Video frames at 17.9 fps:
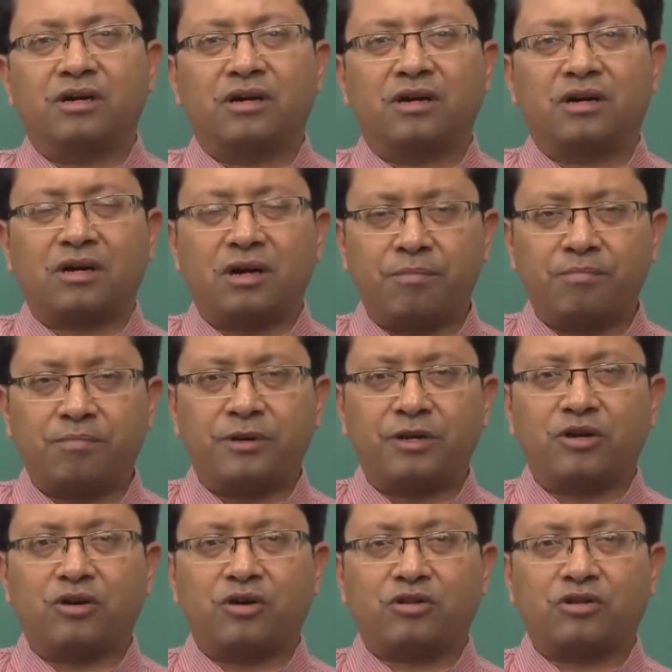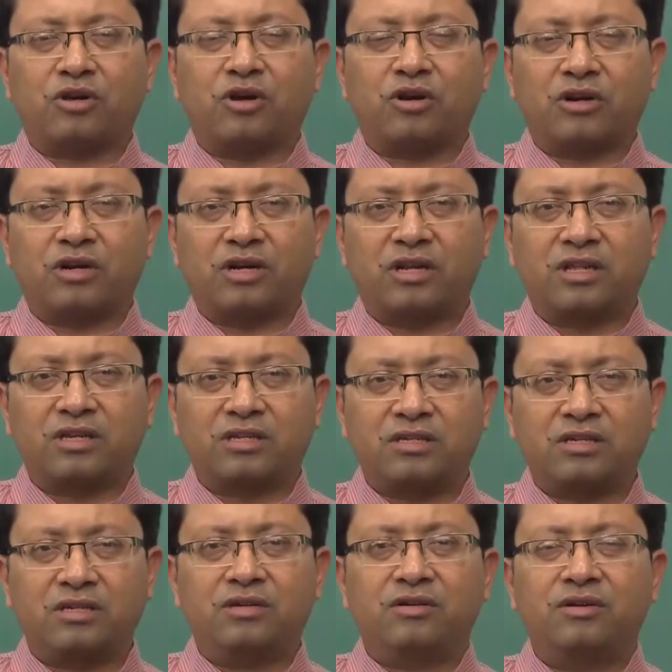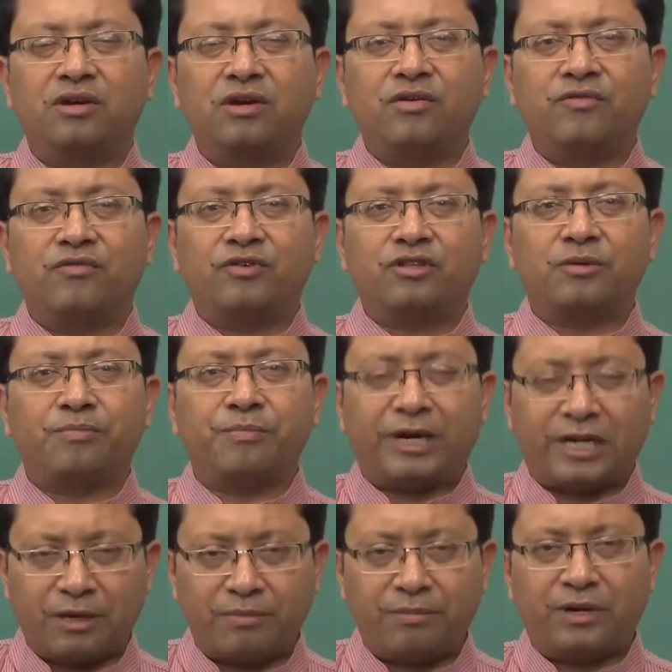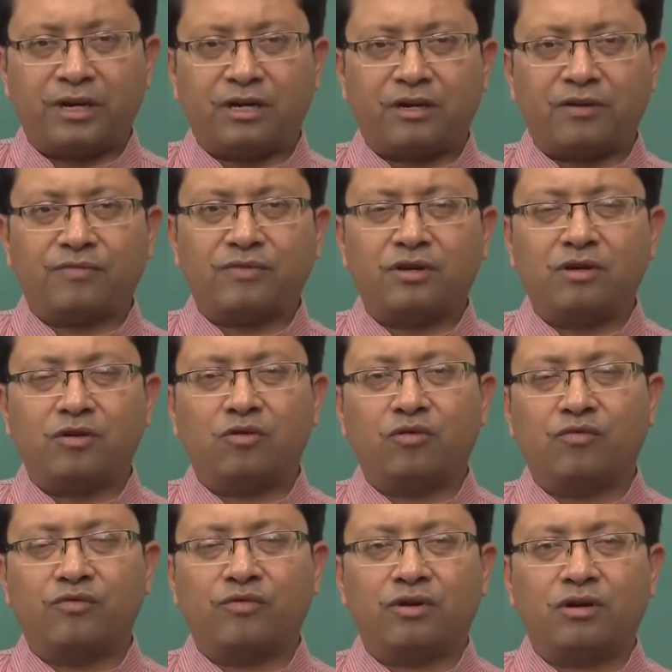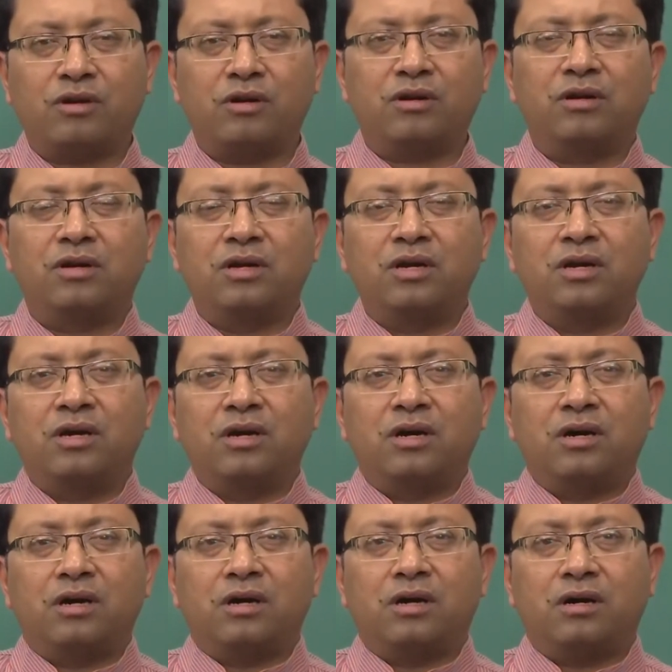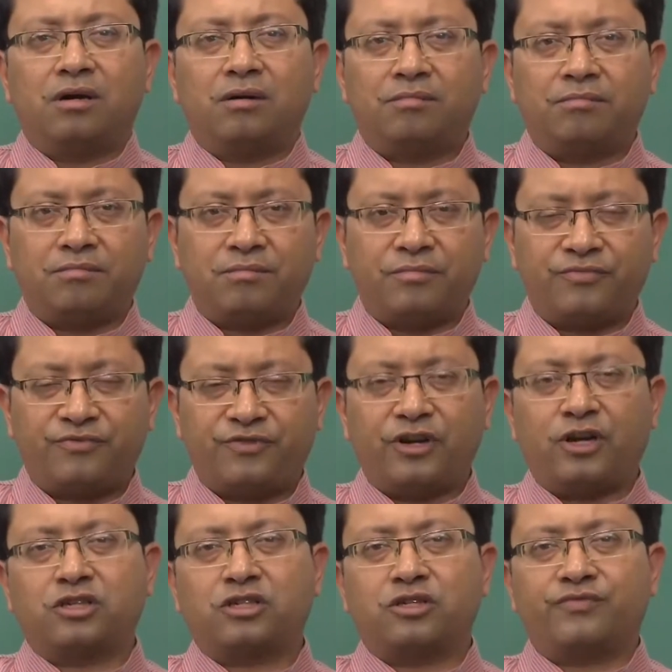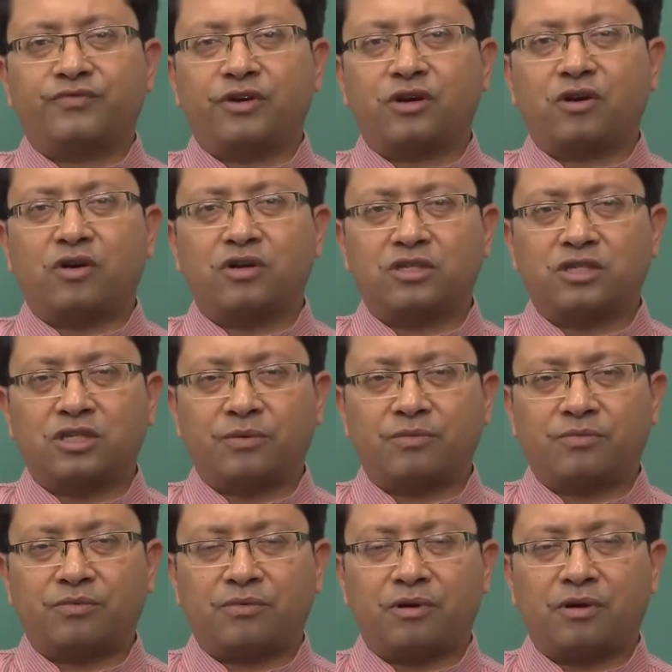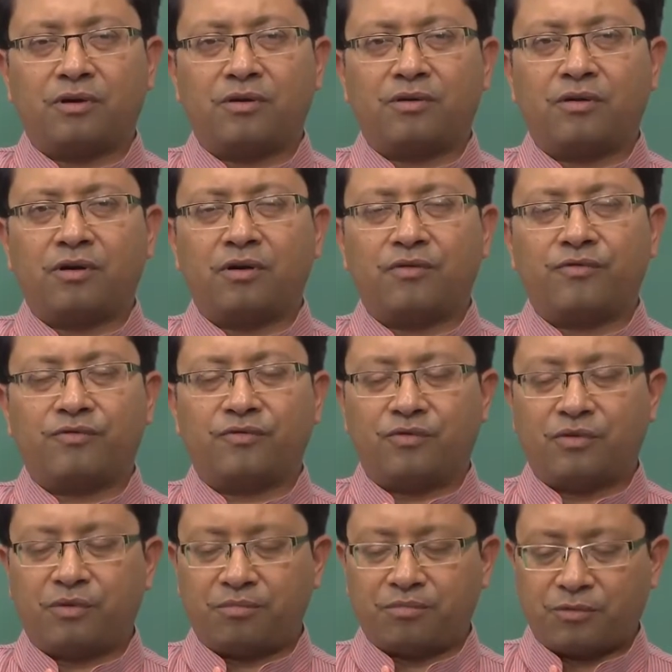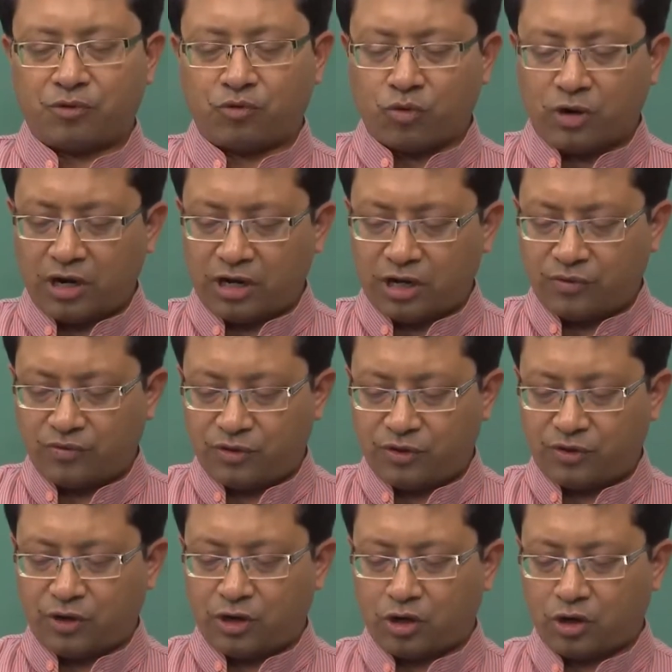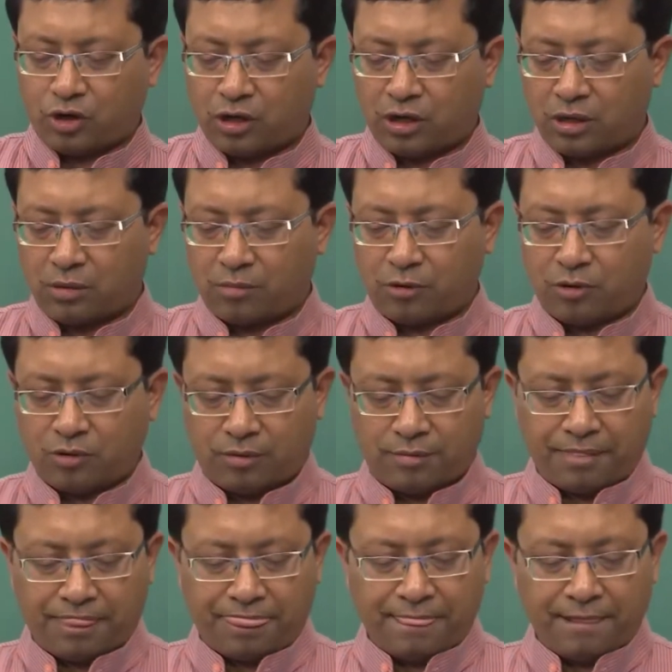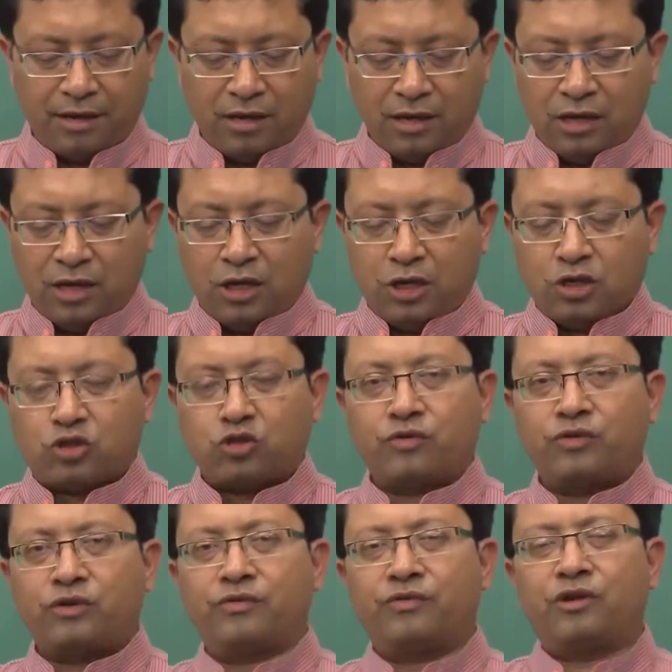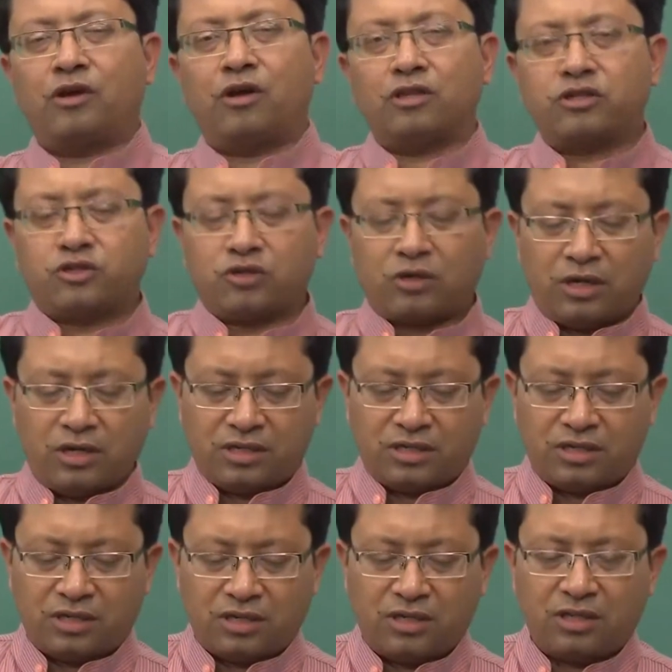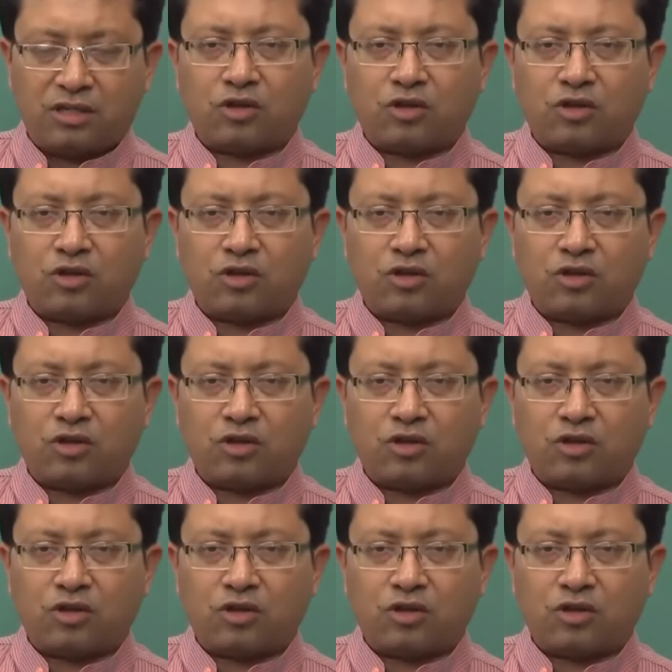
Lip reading: company or the organization, for the betterment of the overall philosophy or concept of quality which you are talking about. So, we will also consider the